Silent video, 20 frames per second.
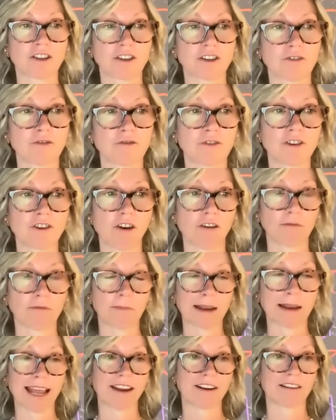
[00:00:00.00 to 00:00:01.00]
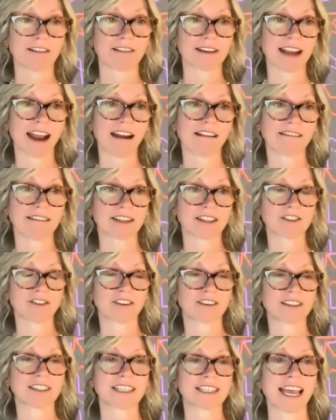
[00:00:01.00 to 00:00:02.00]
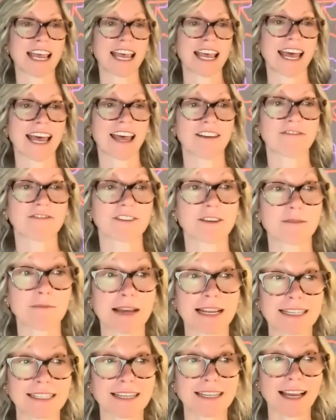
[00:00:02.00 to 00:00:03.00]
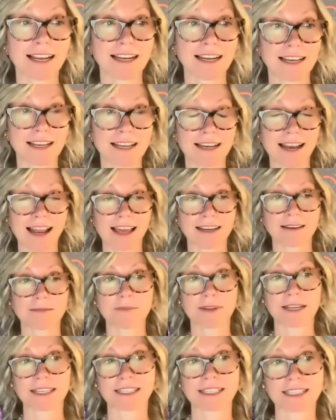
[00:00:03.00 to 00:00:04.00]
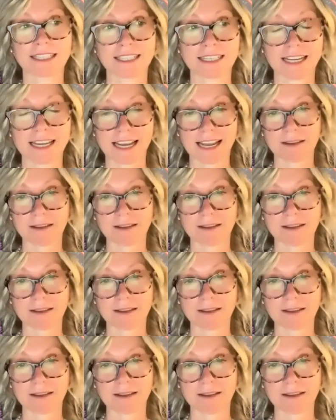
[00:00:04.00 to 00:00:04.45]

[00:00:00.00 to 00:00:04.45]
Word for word: to do non-player characters uh, for the Mandala Enlightenment